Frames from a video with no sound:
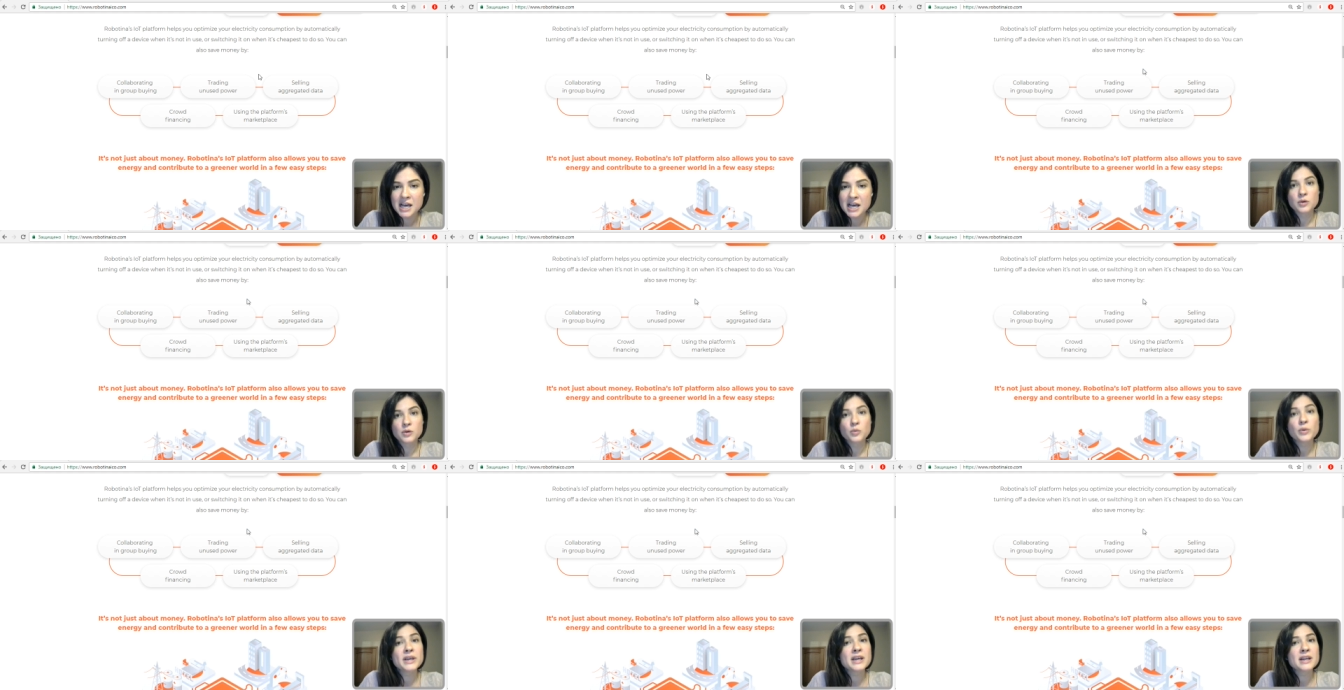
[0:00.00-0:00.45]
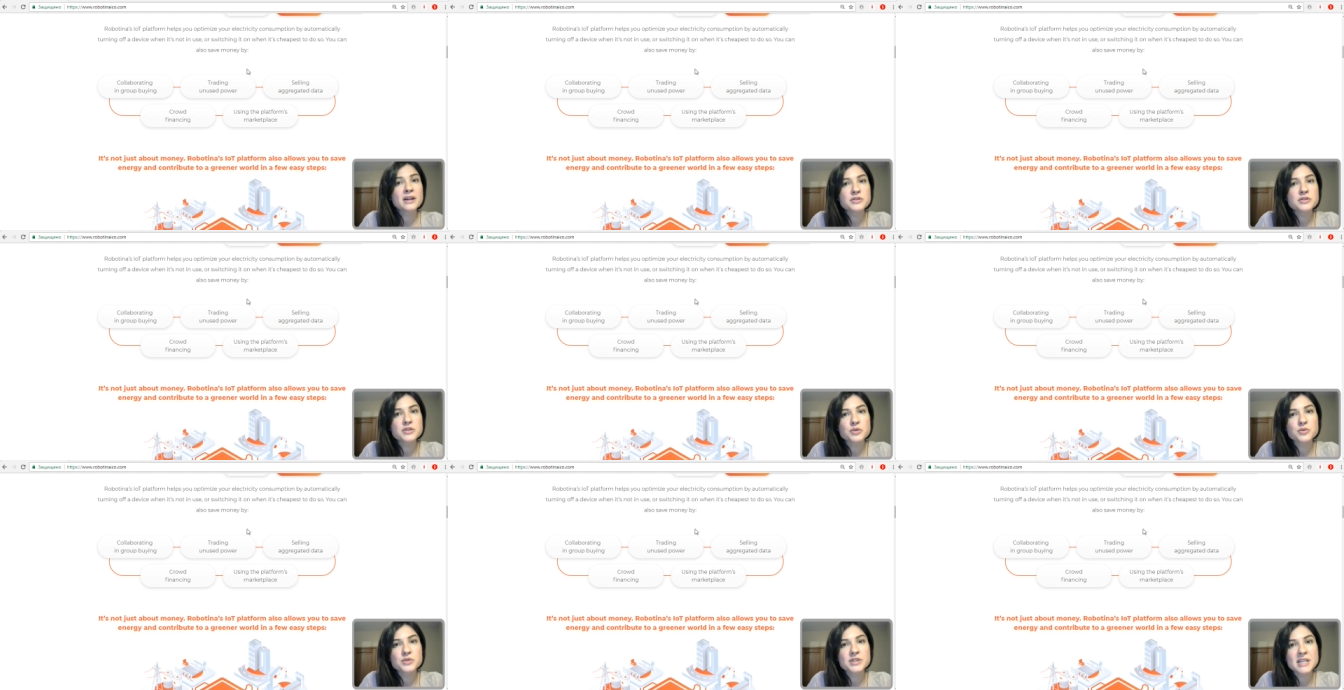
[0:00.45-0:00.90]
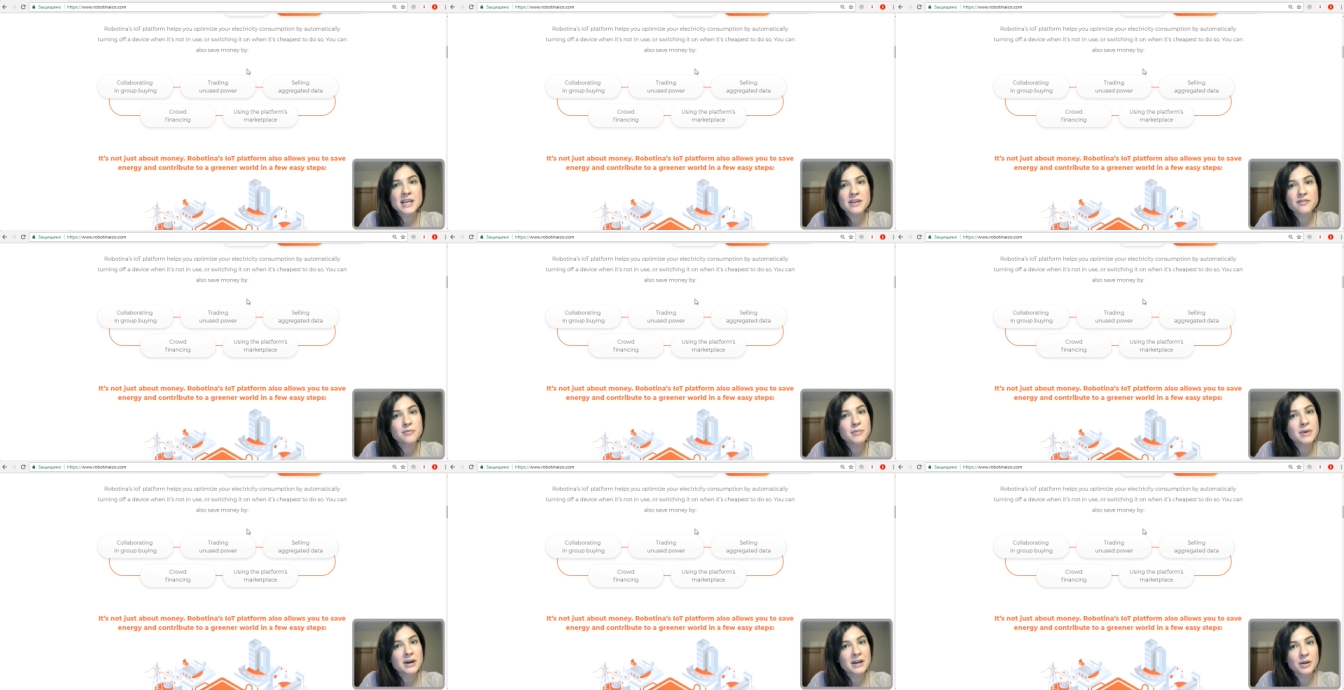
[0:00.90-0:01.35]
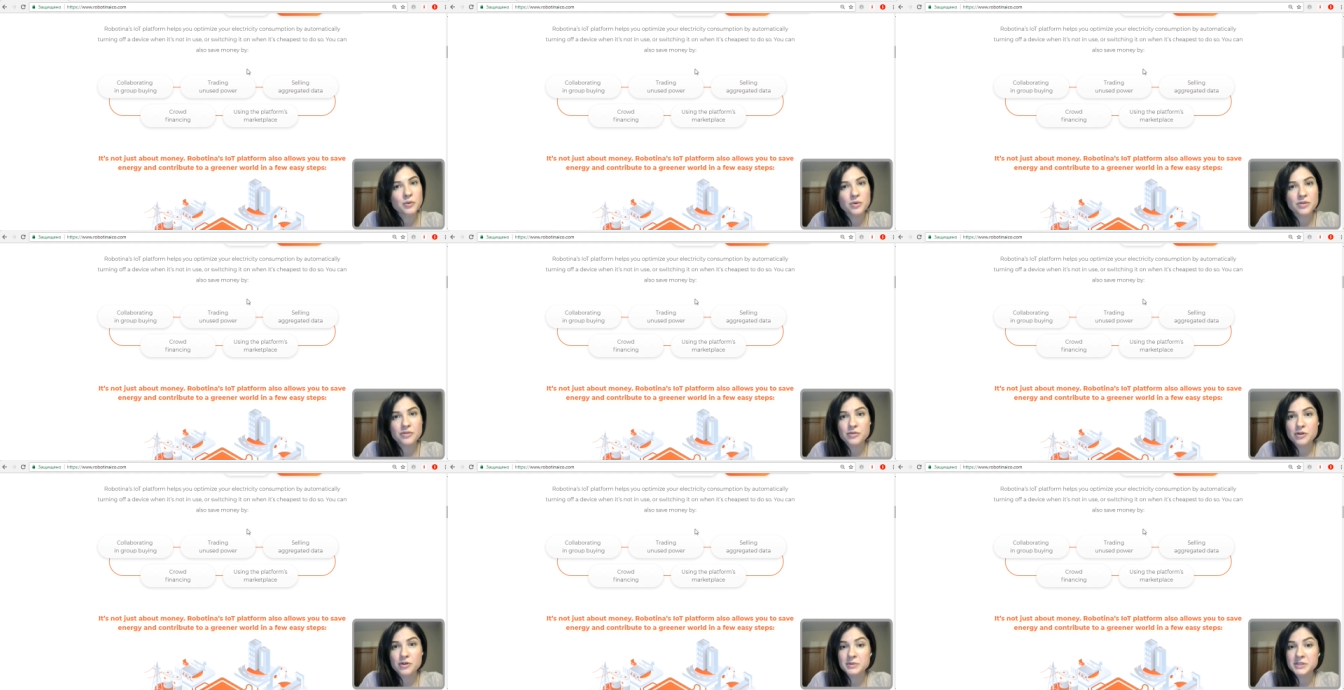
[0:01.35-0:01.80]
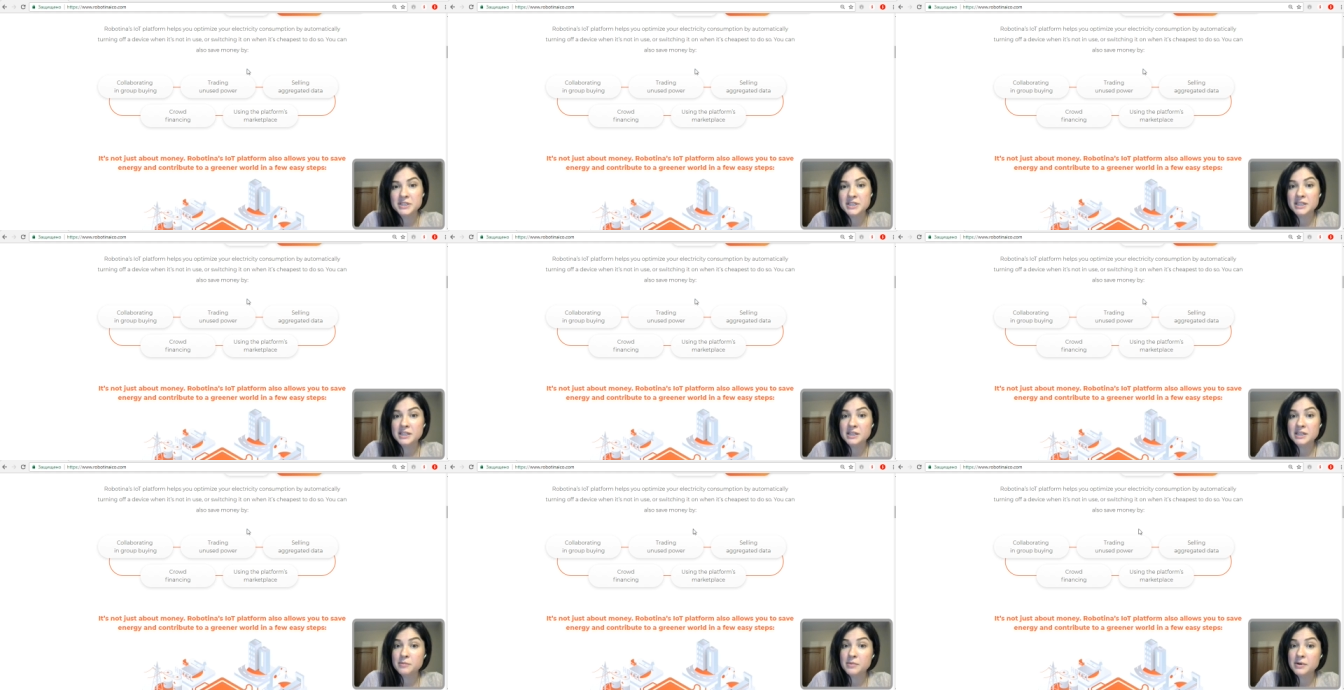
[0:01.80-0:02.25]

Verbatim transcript: We can also save money with Robotina